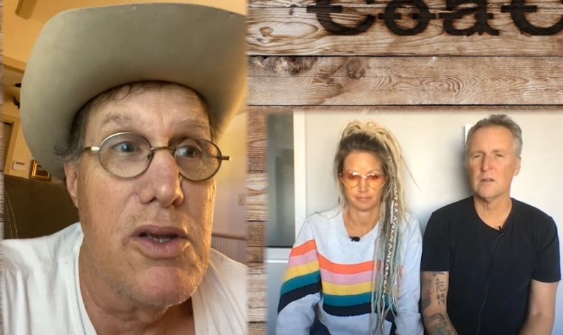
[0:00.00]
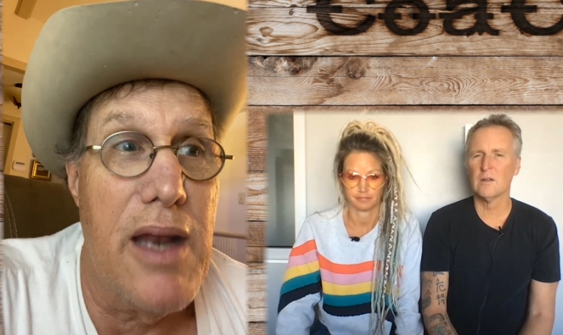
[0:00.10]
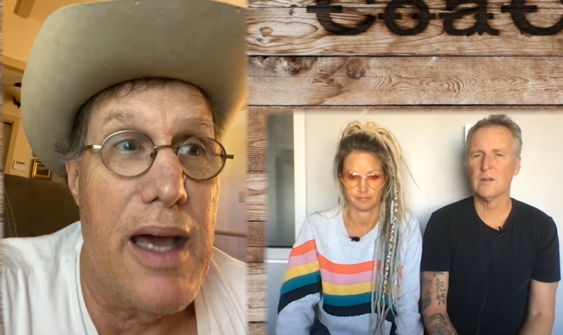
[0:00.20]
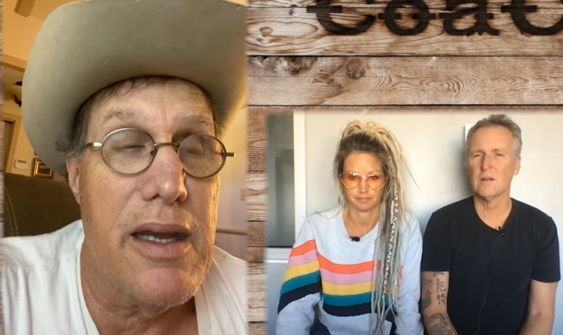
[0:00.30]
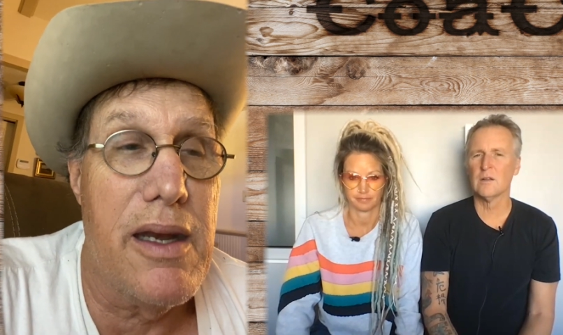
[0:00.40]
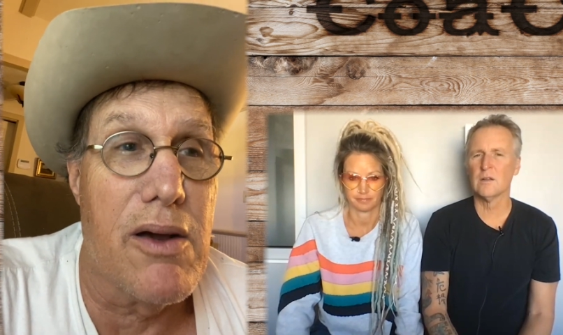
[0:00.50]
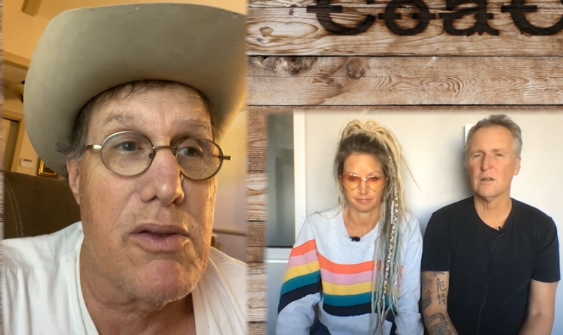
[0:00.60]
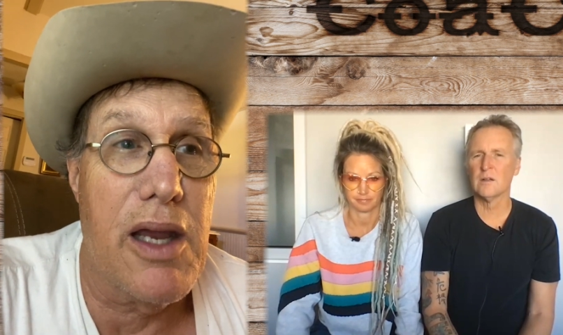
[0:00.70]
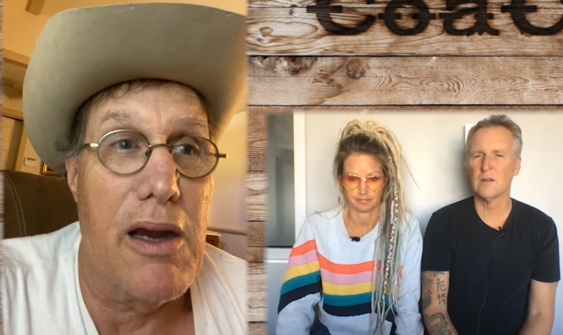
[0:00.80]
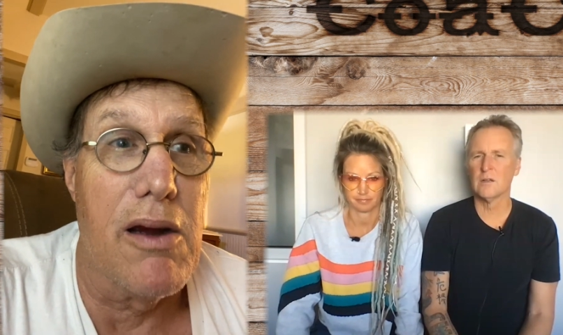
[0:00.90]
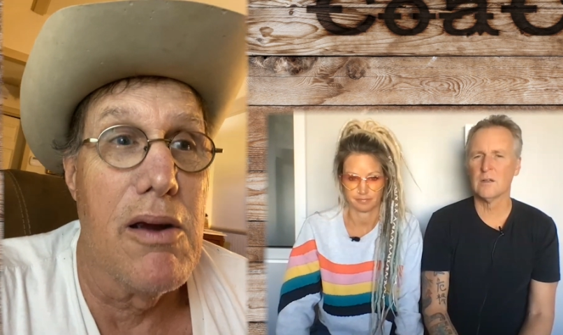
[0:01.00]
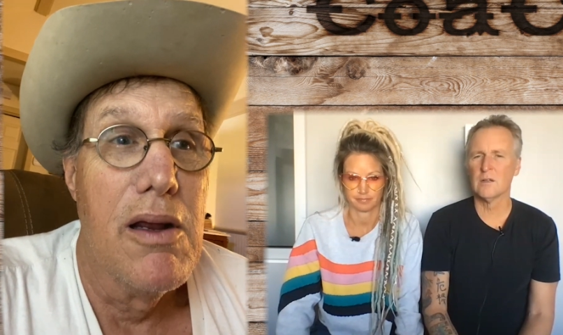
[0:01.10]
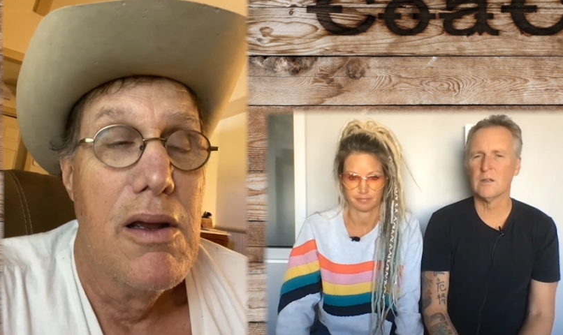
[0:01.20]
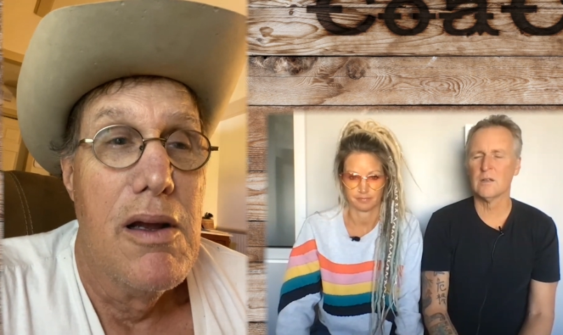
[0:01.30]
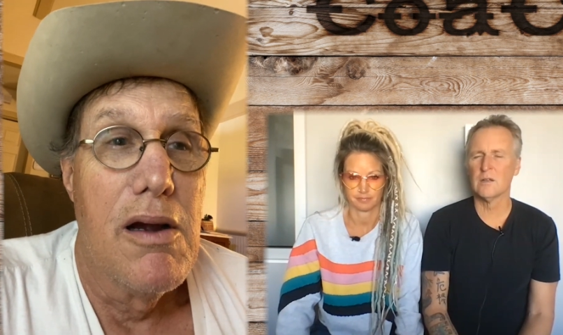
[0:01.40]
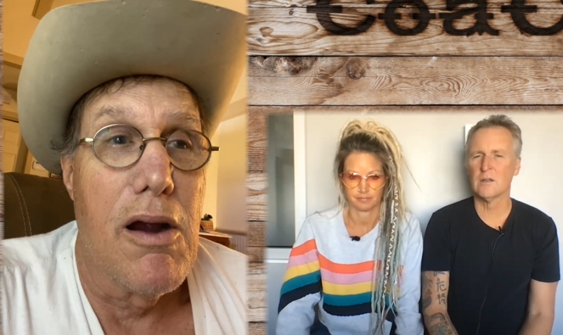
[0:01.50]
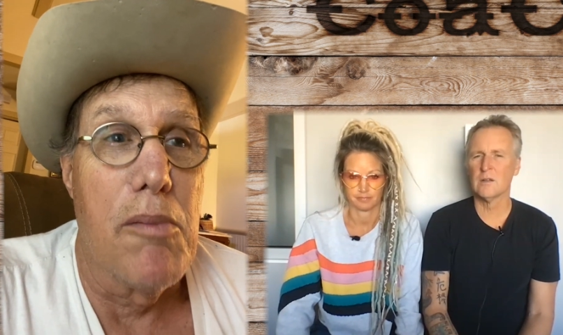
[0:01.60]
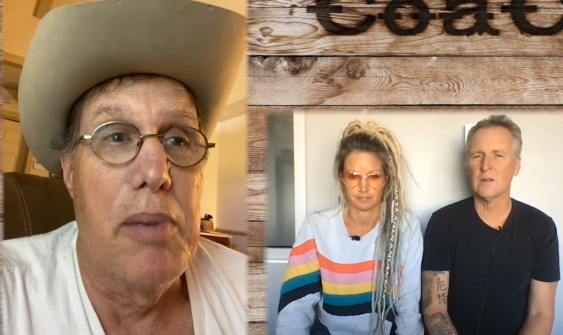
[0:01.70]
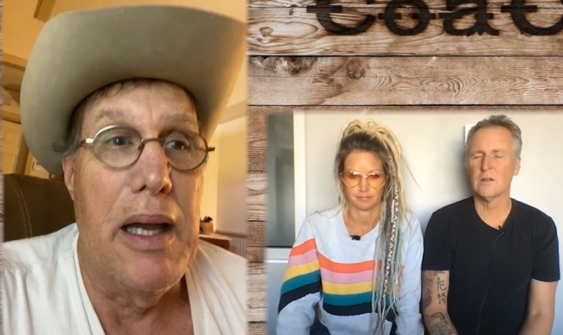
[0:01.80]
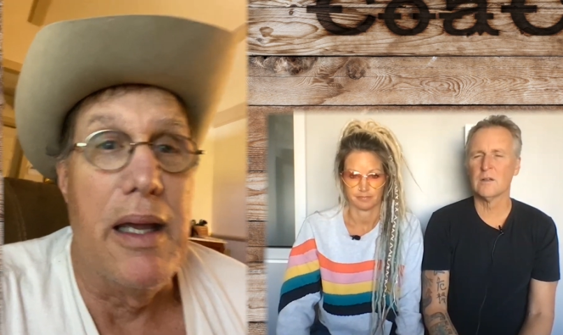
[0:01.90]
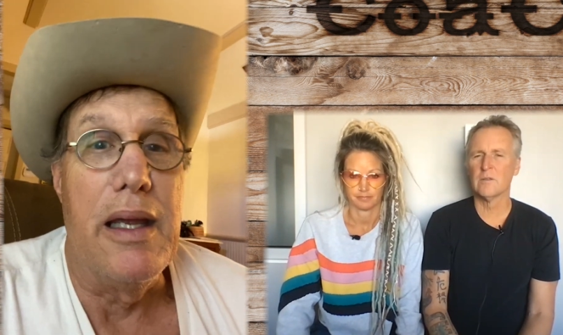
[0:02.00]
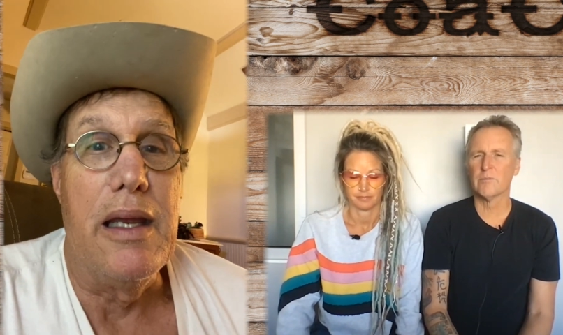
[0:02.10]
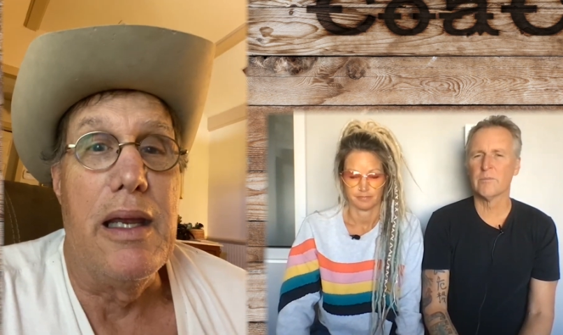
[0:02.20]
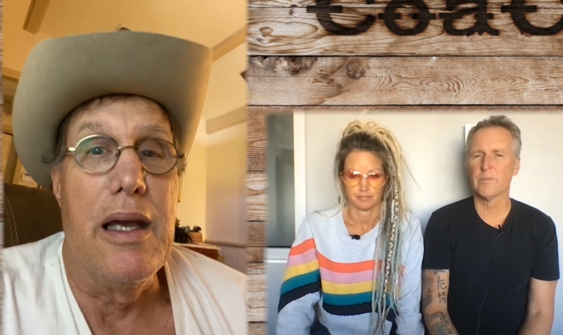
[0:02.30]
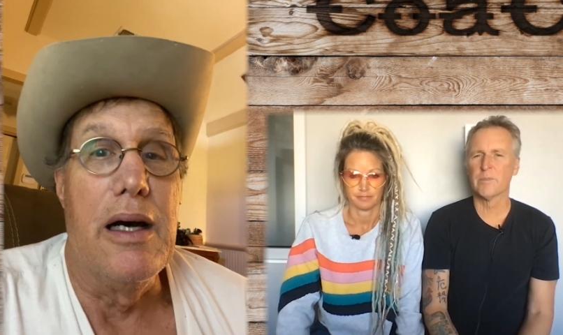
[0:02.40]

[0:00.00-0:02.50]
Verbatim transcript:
Speaker 1: United Healthcare are paying.